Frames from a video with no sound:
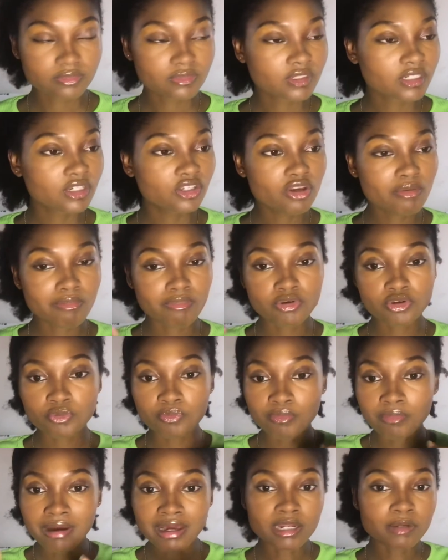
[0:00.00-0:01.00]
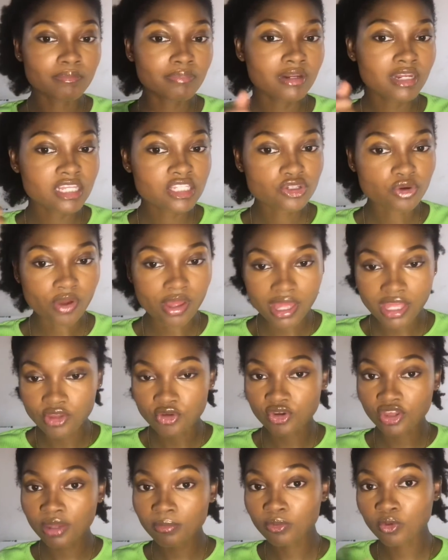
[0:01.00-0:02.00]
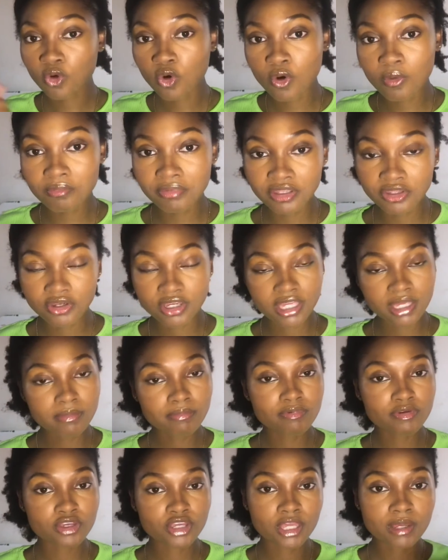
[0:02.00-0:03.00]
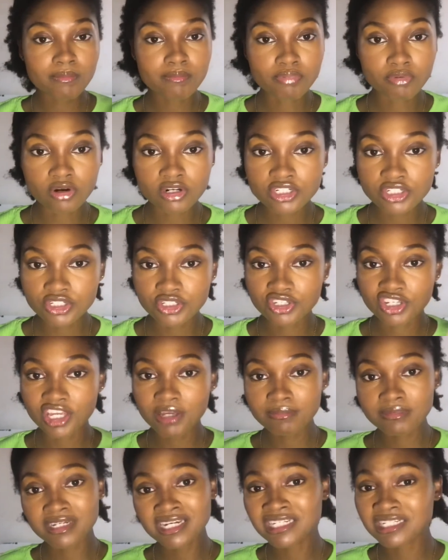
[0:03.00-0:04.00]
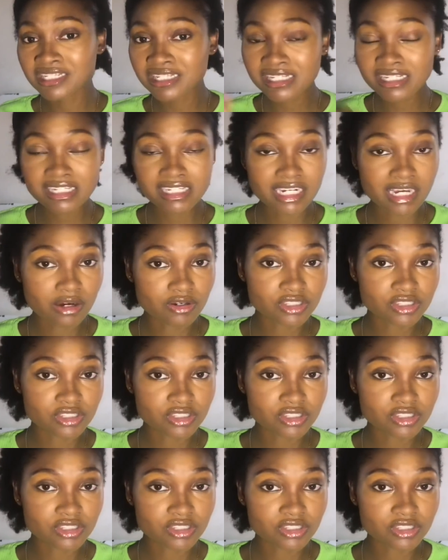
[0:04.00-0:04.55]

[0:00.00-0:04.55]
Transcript: you manipulate your hair, you keep combing, you keep brushing, you keep changing styles.